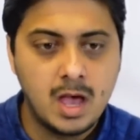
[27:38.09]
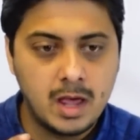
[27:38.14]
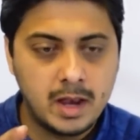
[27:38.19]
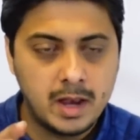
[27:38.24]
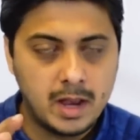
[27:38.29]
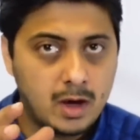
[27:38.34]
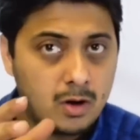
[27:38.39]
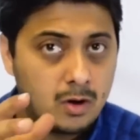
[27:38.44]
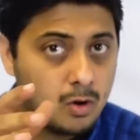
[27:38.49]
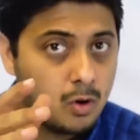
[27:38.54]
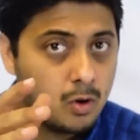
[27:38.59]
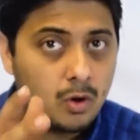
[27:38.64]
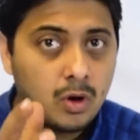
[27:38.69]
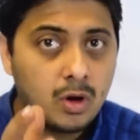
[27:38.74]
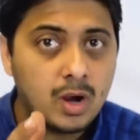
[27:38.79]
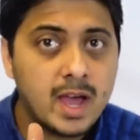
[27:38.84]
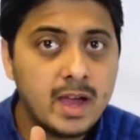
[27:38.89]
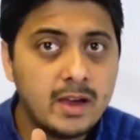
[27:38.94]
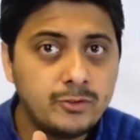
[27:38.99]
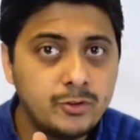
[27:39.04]
Now
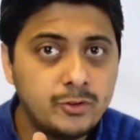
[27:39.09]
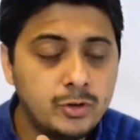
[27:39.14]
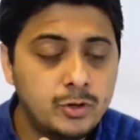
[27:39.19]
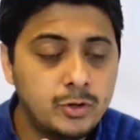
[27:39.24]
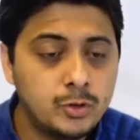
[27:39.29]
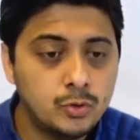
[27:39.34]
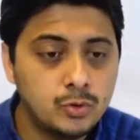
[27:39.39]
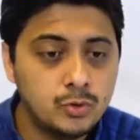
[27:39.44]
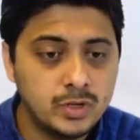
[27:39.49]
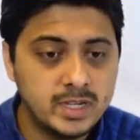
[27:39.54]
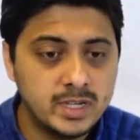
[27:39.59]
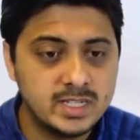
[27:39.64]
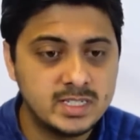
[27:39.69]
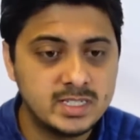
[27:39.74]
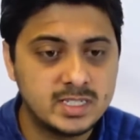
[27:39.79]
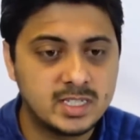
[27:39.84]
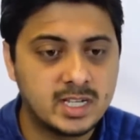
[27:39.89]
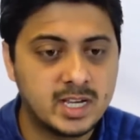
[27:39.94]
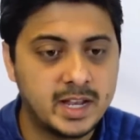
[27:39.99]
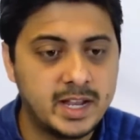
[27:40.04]
all I have to do
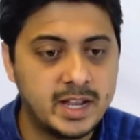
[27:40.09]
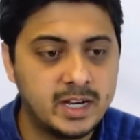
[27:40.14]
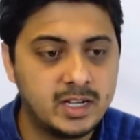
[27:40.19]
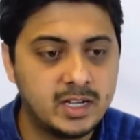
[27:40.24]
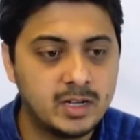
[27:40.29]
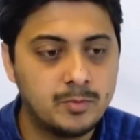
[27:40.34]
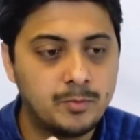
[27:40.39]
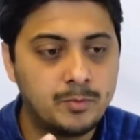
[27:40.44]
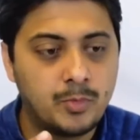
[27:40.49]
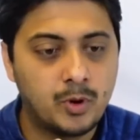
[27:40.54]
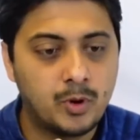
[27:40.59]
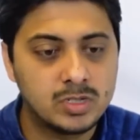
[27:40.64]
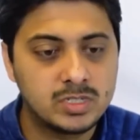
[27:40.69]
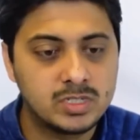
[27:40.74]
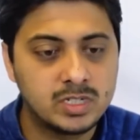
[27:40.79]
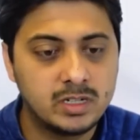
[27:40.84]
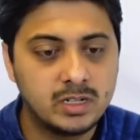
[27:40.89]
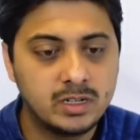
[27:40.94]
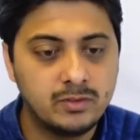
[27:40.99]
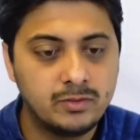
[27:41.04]
is connect
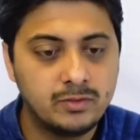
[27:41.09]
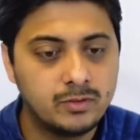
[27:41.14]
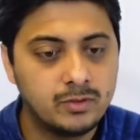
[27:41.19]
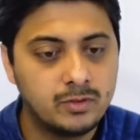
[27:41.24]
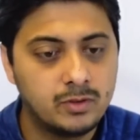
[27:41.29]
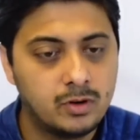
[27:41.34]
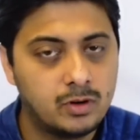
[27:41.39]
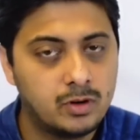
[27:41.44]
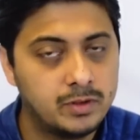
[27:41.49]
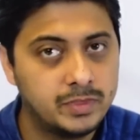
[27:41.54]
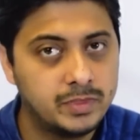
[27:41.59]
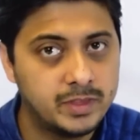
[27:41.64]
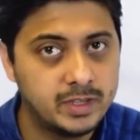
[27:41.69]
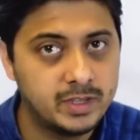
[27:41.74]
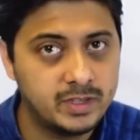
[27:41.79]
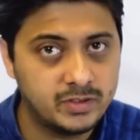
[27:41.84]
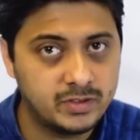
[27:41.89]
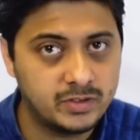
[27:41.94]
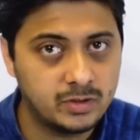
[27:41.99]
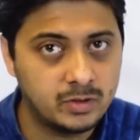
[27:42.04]
positive on
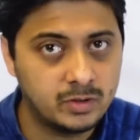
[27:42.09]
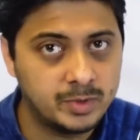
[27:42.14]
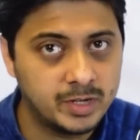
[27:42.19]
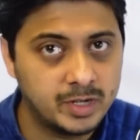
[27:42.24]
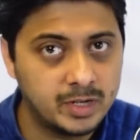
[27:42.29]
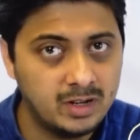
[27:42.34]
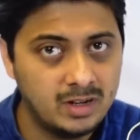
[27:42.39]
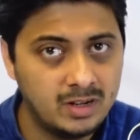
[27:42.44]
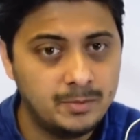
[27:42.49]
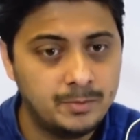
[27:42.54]
this terminal,